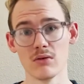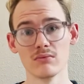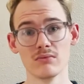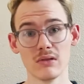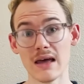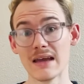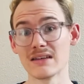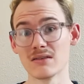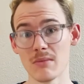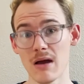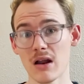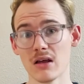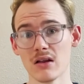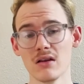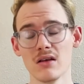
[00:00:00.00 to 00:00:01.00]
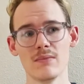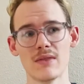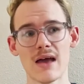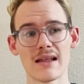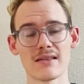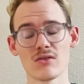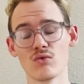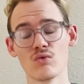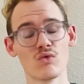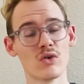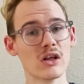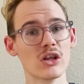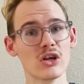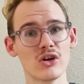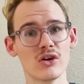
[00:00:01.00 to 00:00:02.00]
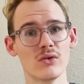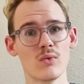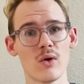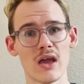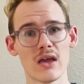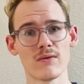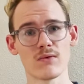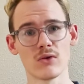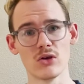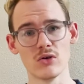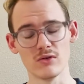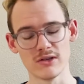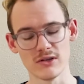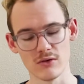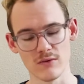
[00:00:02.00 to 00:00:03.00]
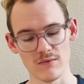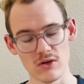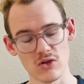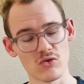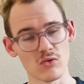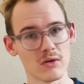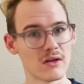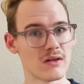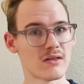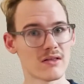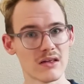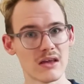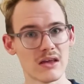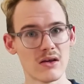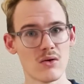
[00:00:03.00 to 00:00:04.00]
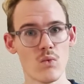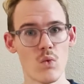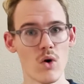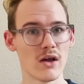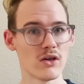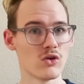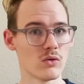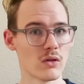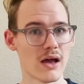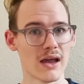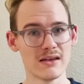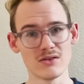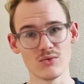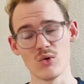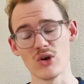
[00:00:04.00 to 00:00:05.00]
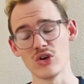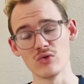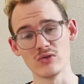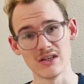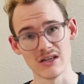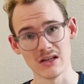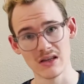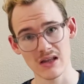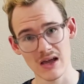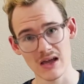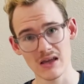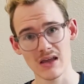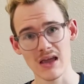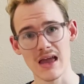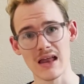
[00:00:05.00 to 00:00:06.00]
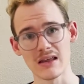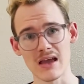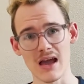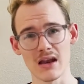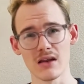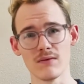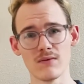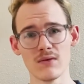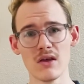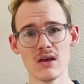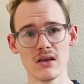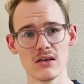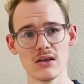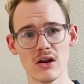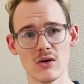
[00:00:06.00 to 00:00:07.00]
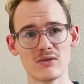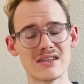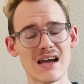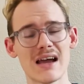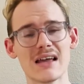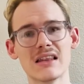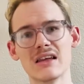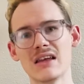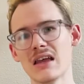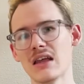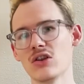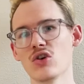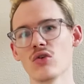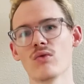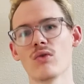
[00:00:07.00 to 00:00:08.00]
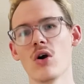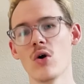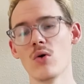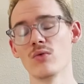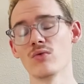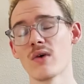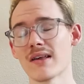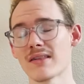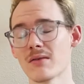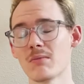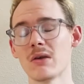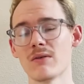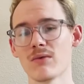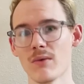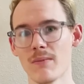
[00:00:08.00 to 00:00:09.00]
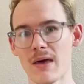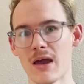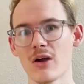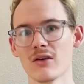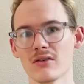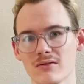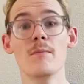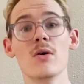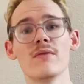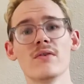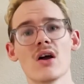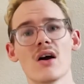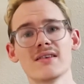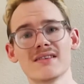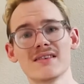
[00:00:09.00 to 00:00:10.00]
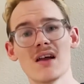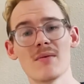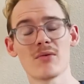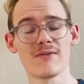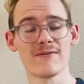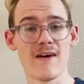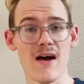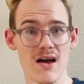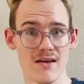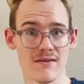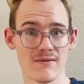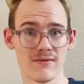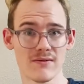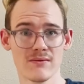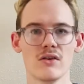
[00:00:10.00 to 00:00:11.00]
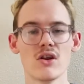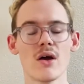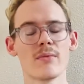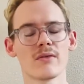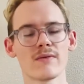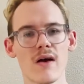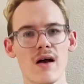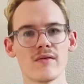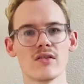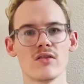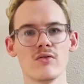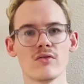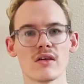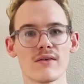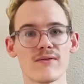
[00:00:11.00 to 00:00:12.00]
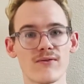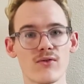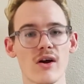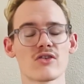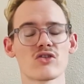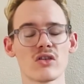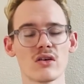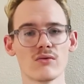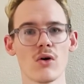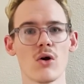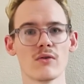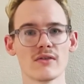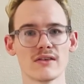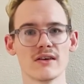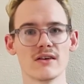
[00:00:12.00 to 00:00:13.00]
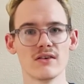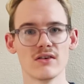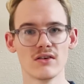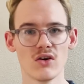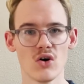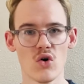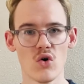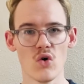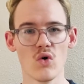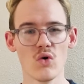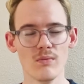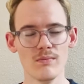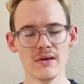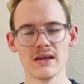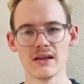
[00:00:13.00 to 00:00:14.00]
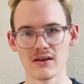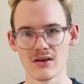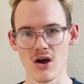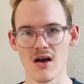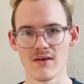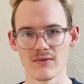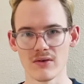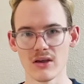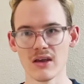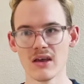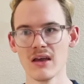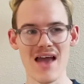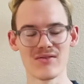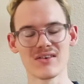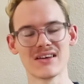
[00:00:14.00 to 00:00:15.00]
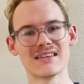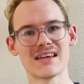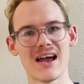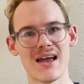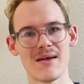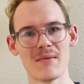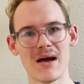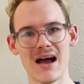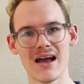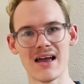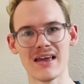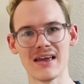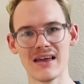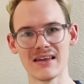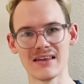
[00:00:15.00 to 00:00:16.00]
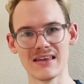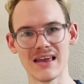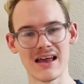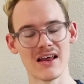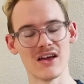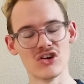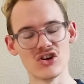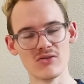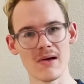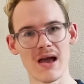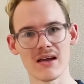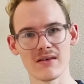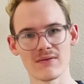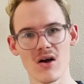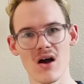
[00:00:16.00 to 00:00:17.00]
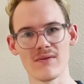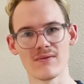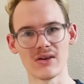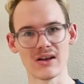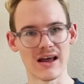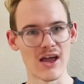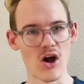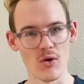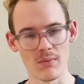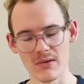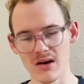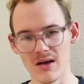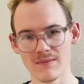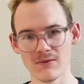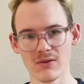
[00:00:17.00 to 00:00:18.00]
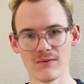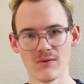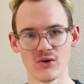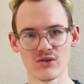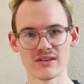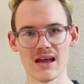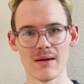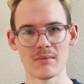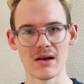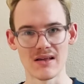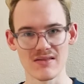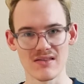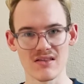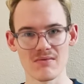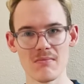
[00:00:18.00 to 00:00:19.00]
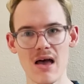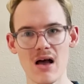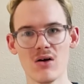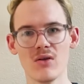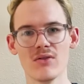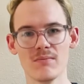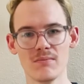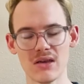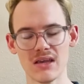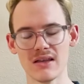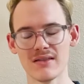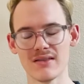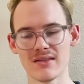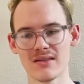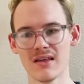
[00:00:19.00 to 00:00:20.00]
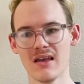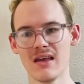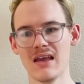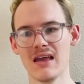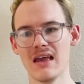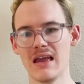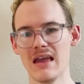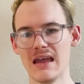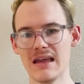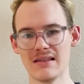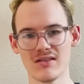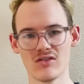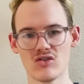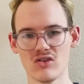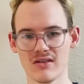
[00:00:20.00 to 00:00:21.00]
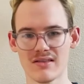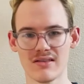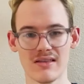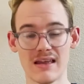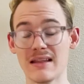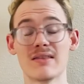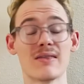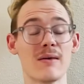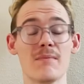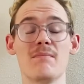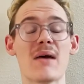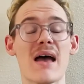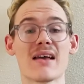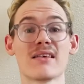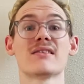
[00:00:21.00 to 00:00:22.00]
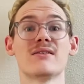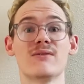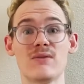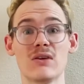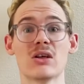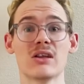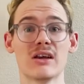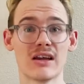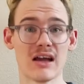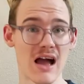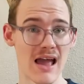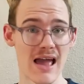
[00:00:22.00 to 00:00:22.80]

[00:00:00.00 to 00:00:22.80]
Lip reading: liked about it. That's a really good way for you to visually see what you liked and what you didn't like and kind of, dialing in your own recipe from there. Moving on to number 5. Number 5 is using freshly roasted whole bean coffee. Every time I get a new bag of coffee and I open it up for the first time and I smell the beans, it's the best feeling. I